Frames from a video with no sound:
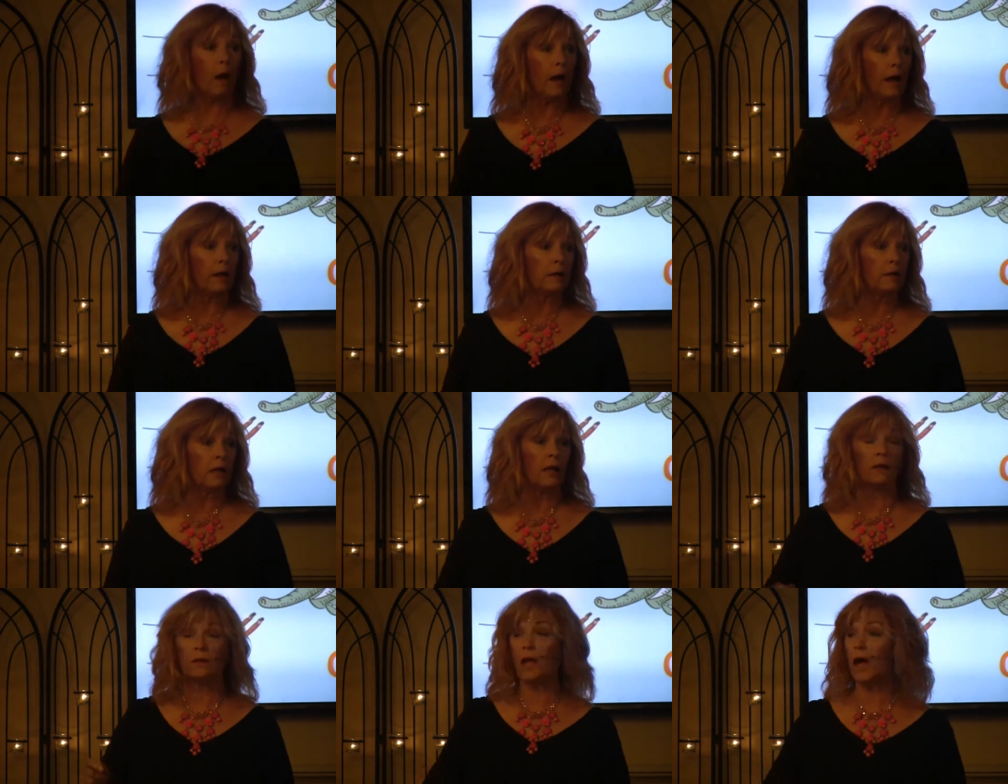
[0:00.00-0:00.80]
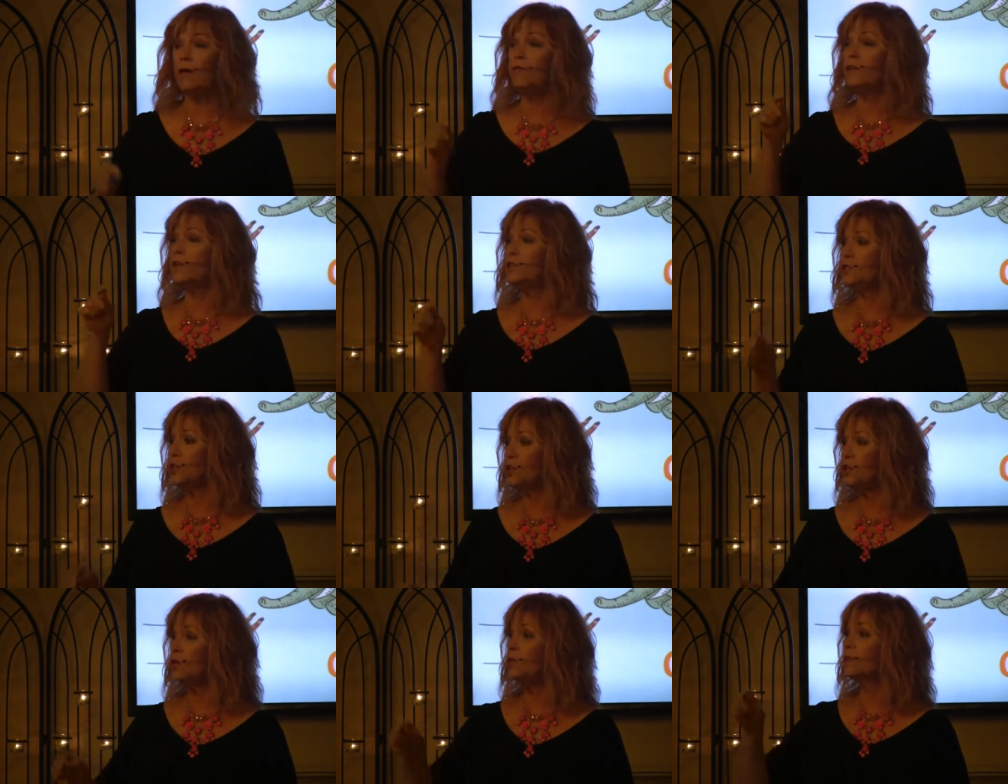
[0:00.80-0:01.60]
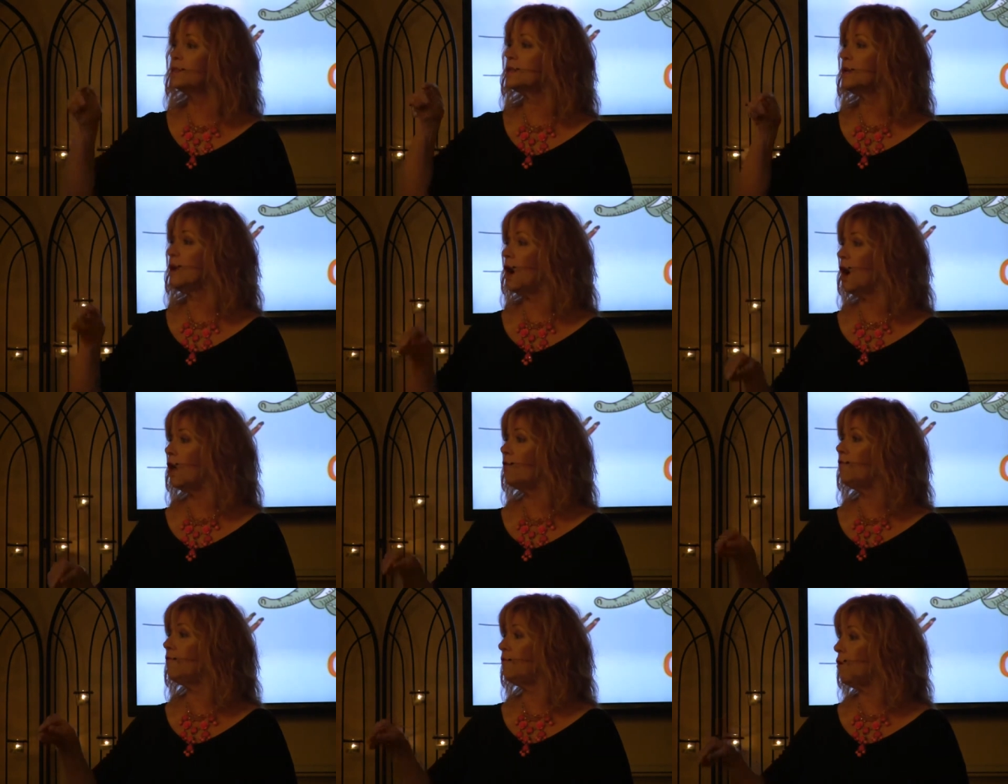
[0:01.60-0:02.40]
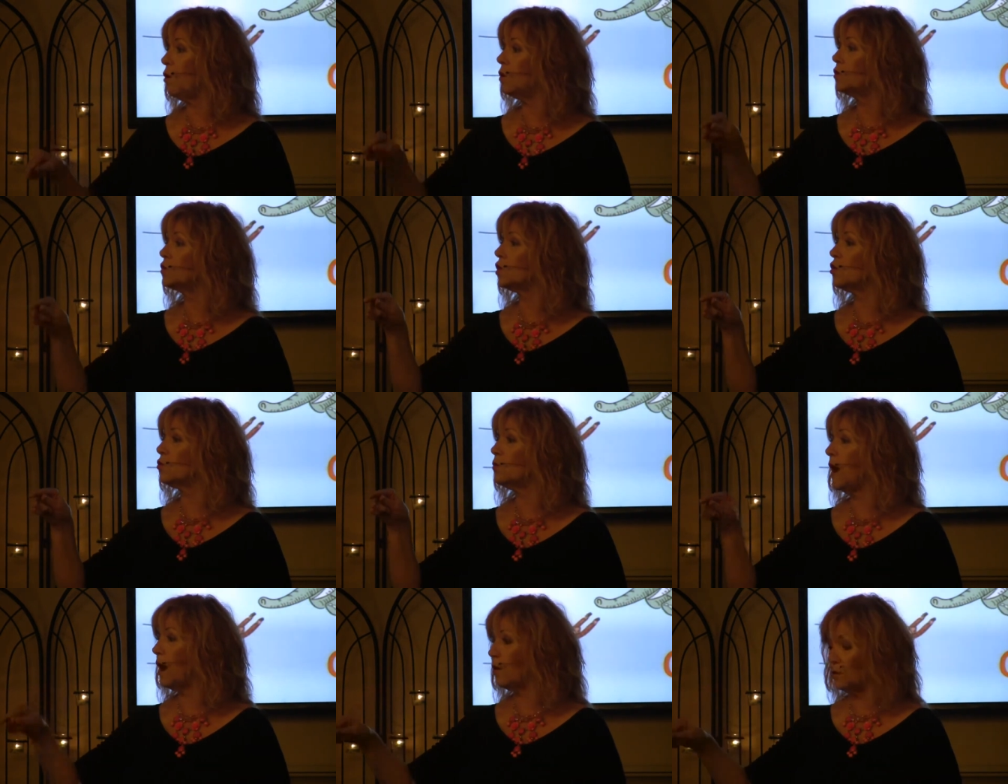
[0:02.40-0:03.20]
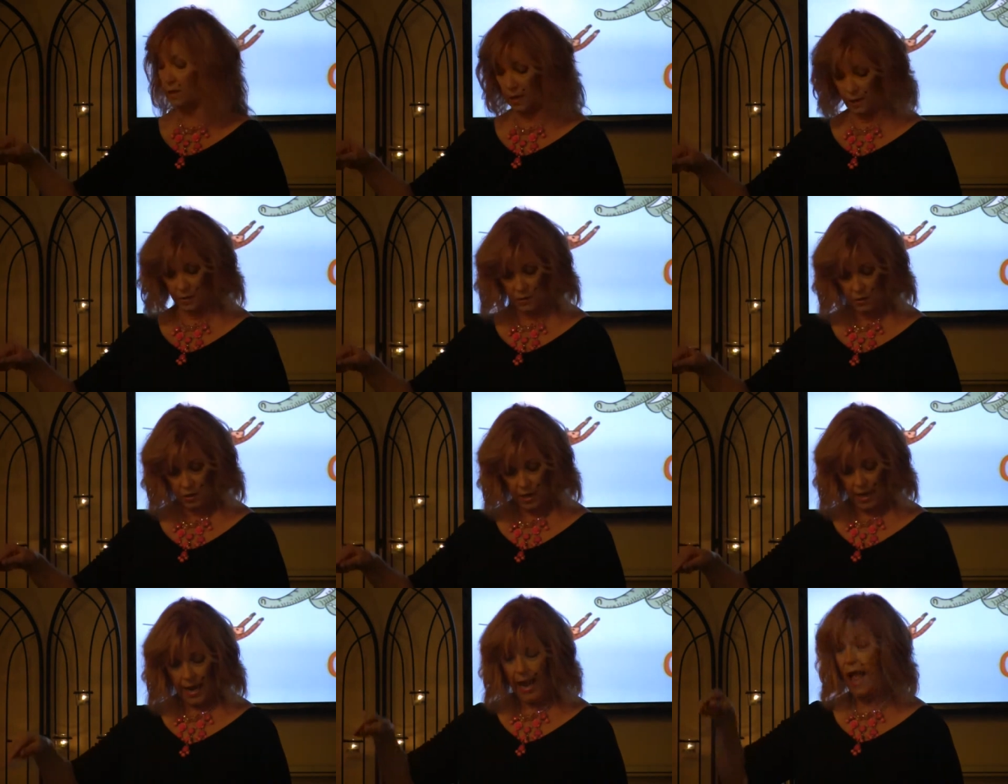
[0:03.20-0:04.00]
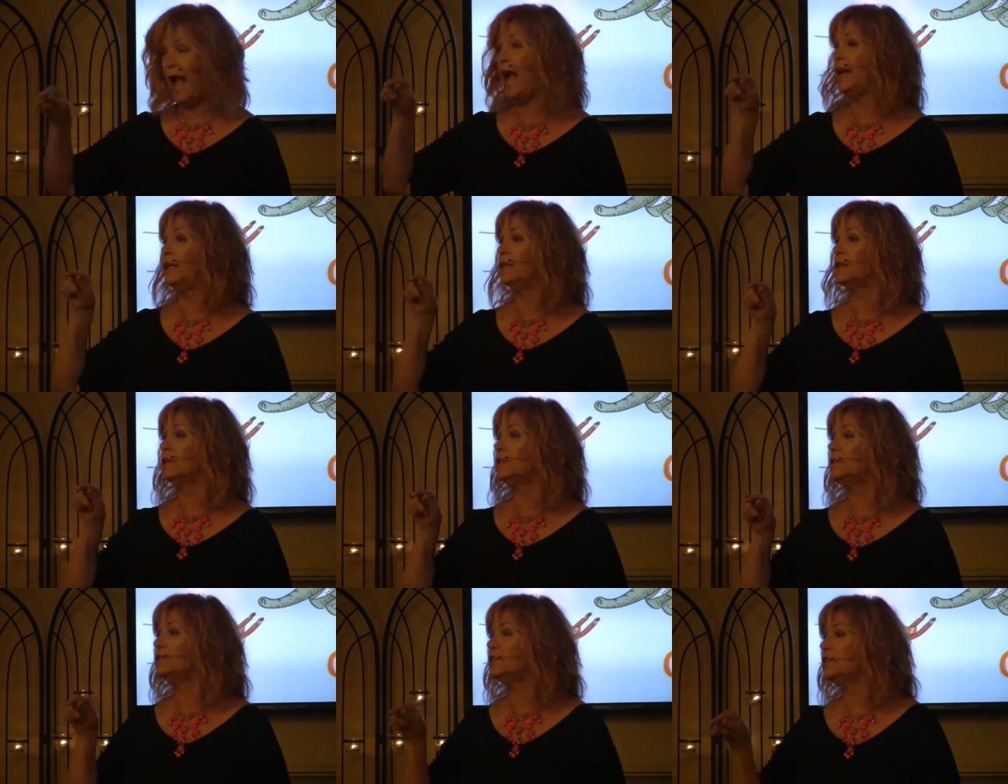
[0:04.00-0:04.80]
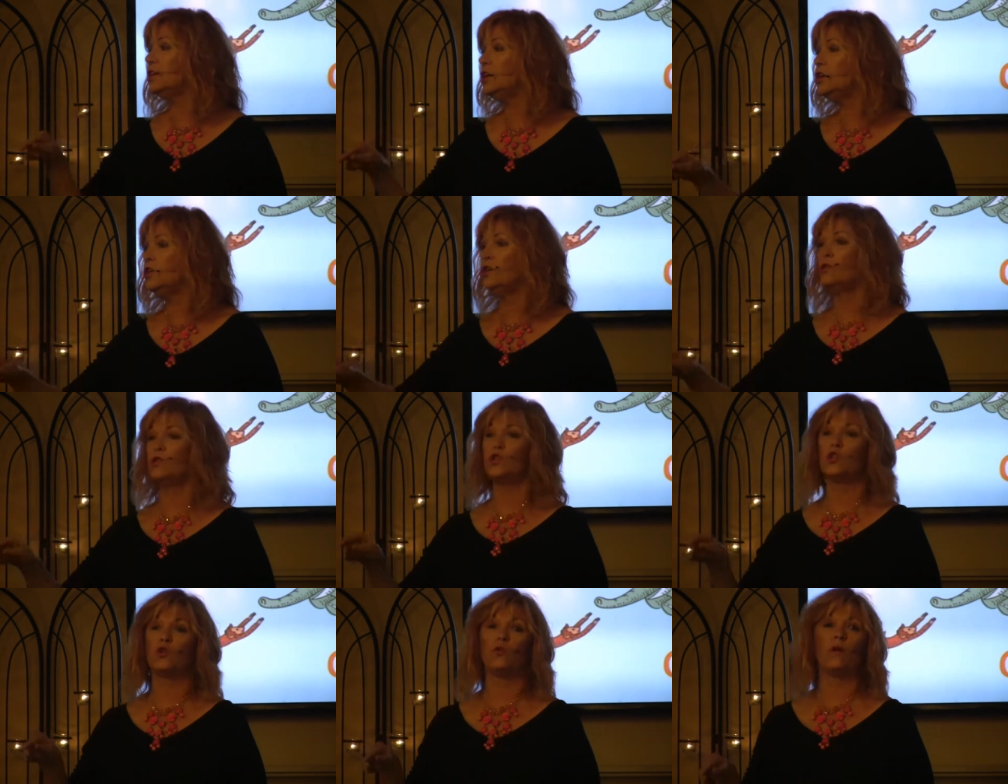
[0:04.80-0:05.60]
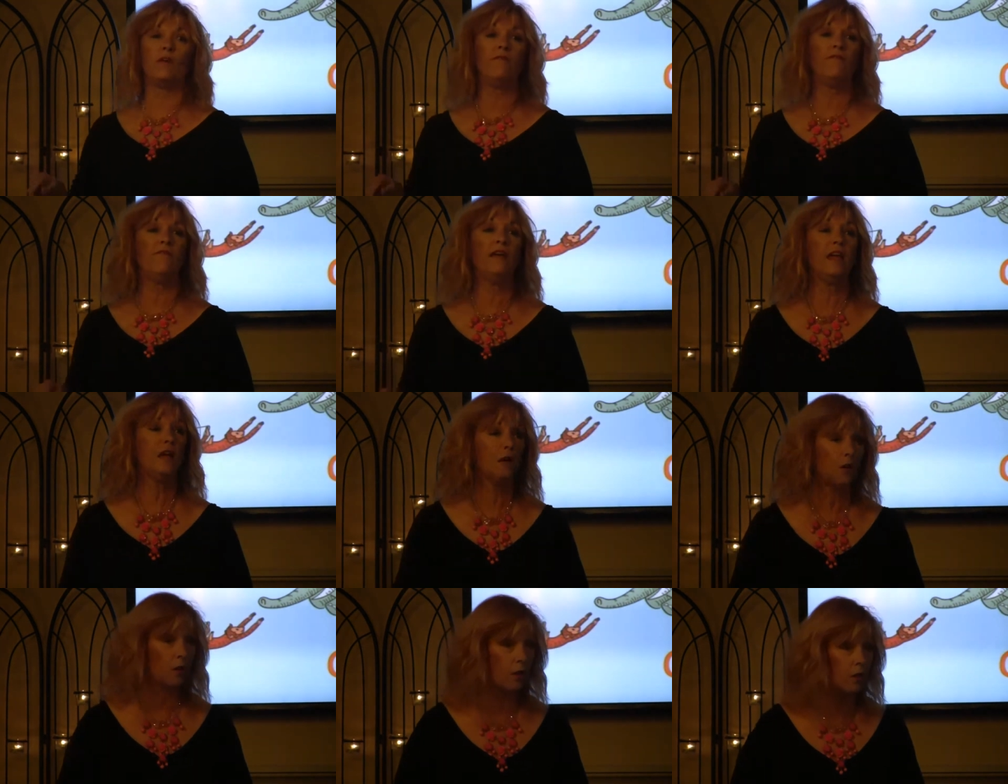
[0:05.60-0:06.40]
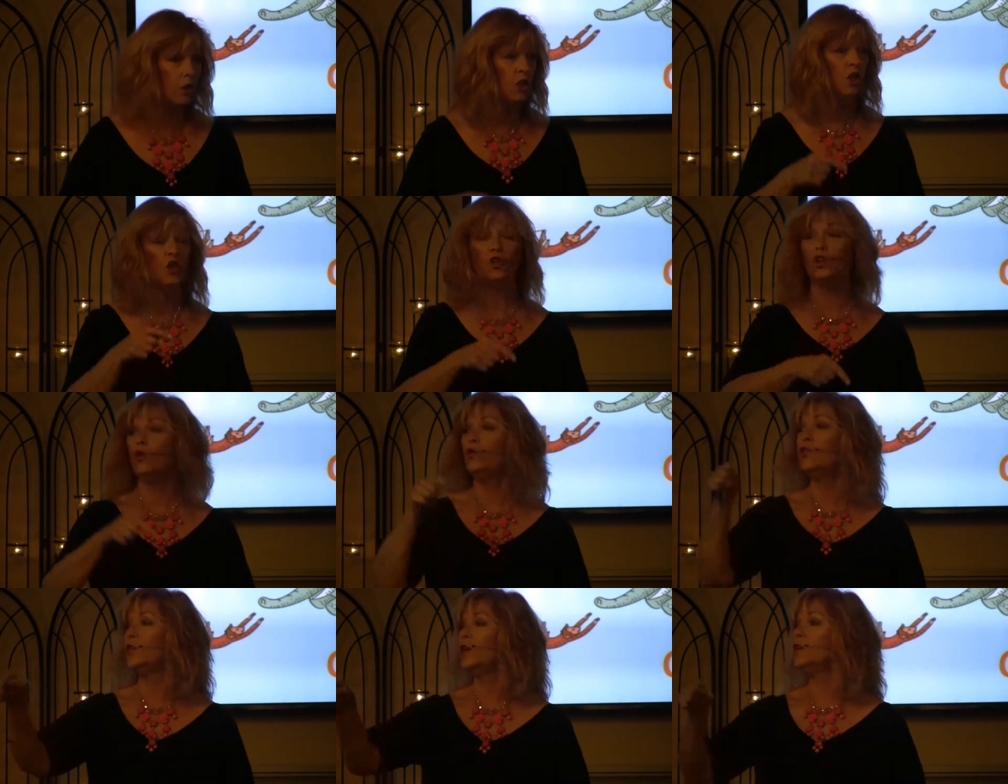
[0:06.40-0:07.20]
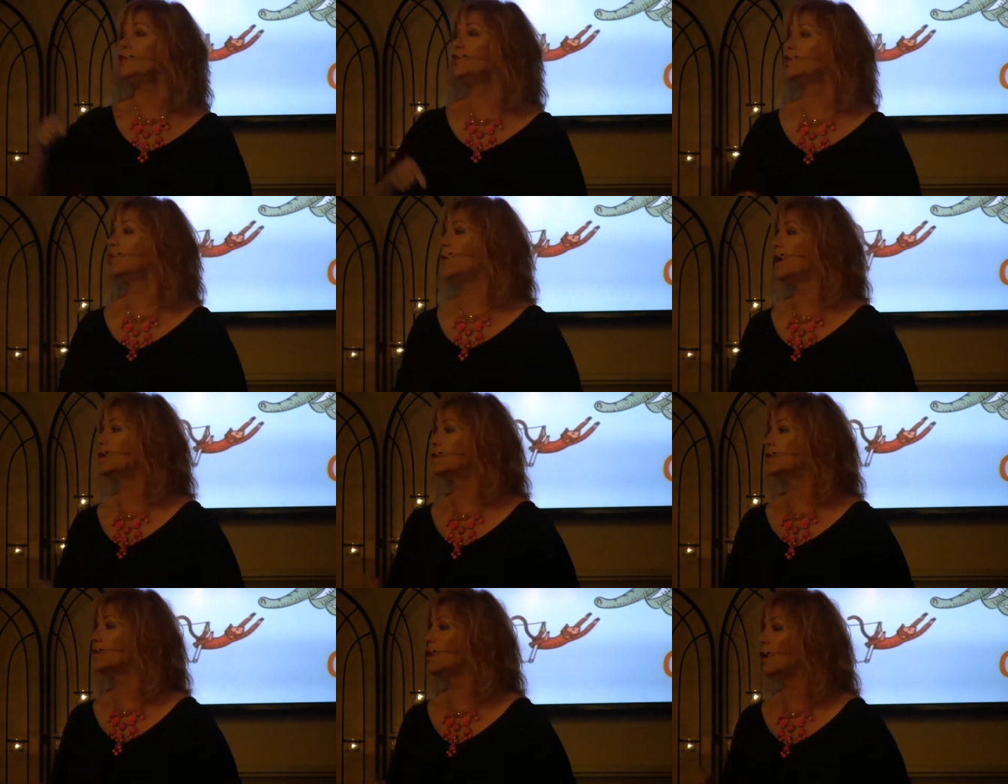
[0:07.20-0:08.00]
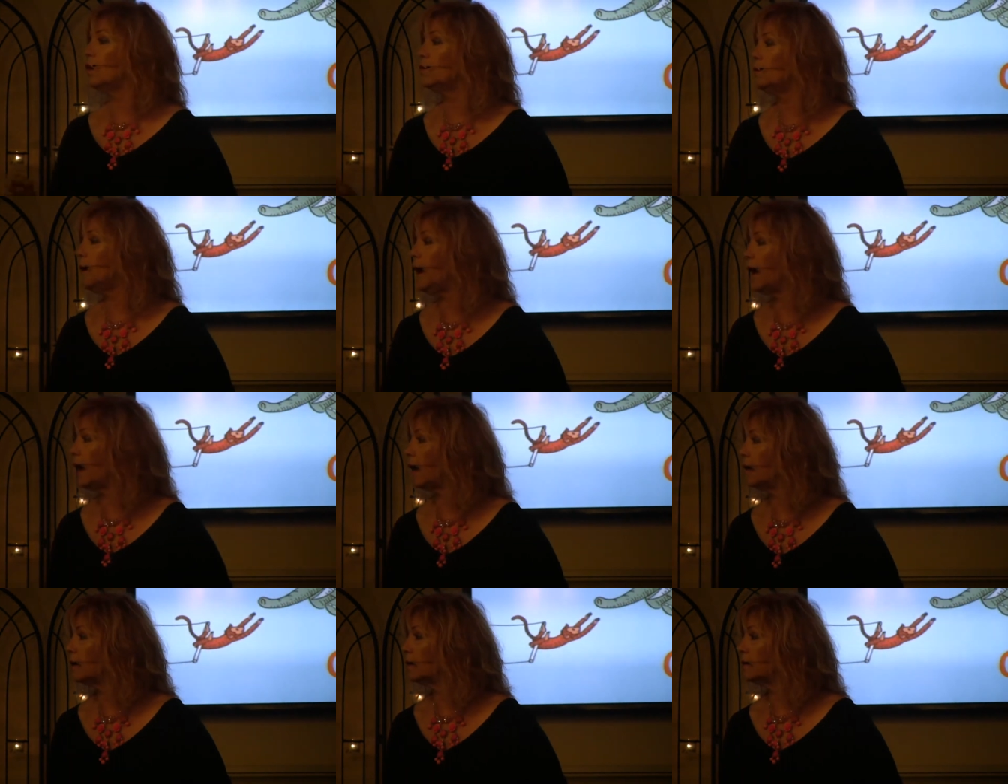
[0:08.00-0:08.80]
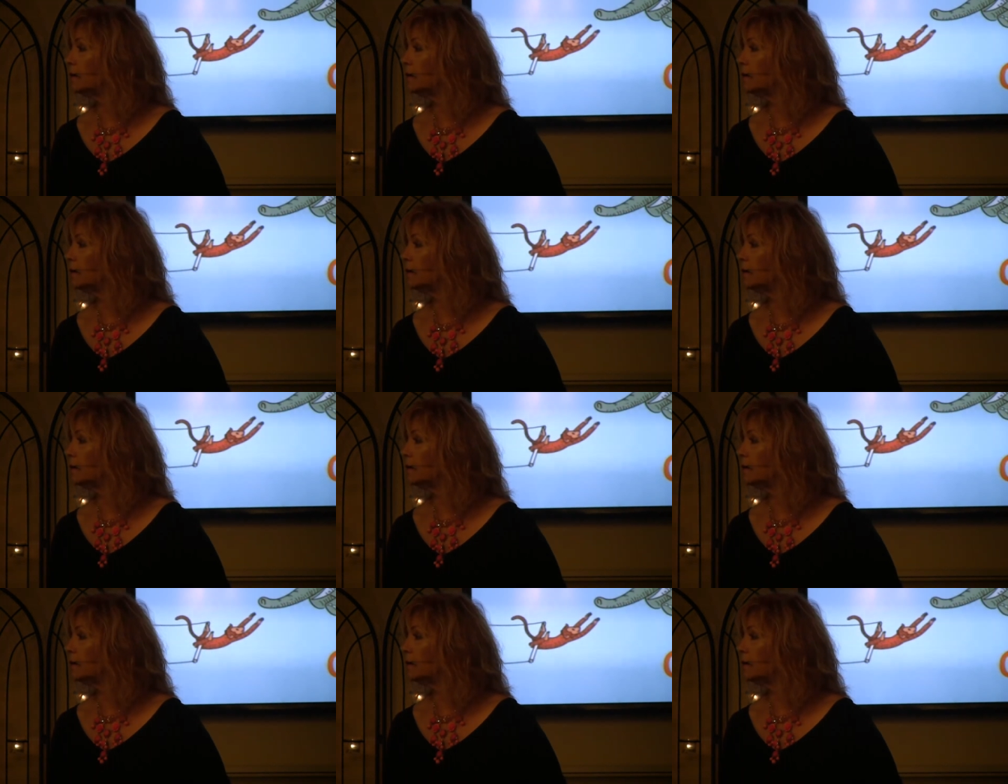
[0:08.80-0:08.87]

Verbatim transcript: what, life continuously unfolds around us and it continues to reveal new things to us along the way.